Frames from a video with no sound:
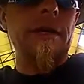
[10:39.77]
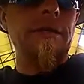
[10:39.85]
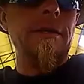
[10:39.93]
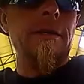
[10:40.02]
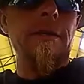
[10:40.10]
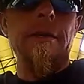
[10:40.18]

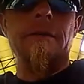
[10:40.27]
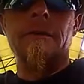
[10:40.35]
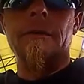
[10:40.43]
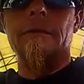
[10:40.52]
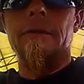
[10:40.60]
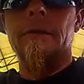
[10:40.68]
action in
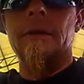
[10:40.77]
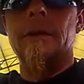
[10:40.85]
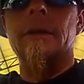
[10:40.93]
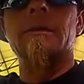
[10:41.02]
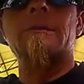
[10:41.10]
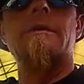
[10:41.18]
different
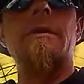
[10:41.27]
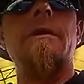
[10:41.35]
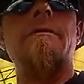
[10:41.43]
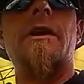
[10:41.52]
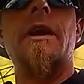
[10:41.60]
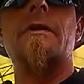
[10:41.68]

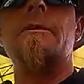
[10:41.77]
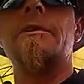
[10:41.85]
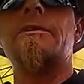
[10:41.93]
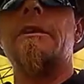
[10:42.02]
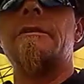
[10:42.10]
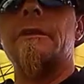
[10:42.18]

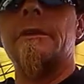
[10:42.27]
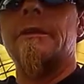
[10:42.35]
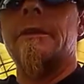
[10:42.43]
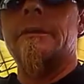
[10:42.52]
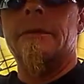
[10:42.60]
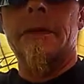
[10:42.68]
environments, different
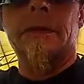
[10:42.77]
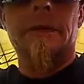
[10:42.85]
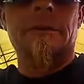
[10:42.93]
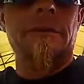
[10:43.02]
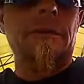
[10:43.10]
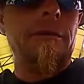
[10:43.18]

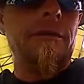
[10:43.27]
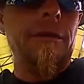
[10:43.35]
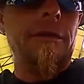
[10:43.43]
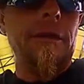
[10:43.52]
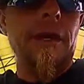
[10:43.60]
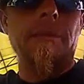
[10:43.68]
events,
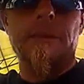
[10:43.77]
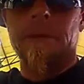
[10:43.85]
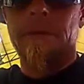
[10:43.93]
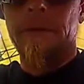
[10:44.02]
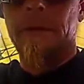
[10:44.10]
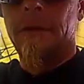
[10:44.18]
different types
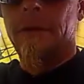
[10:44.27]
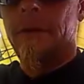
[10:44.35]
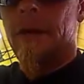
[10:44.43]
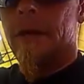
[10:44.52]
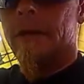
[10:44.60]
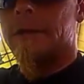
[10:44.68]
of
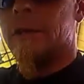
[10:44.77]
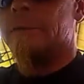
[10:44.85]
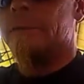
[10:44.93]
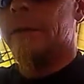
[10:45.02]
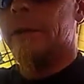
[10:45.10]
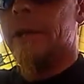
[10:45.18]

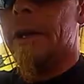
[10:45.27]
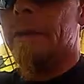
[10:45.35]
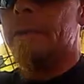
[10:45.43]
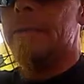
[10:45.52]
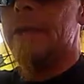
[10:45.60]
airsoft play.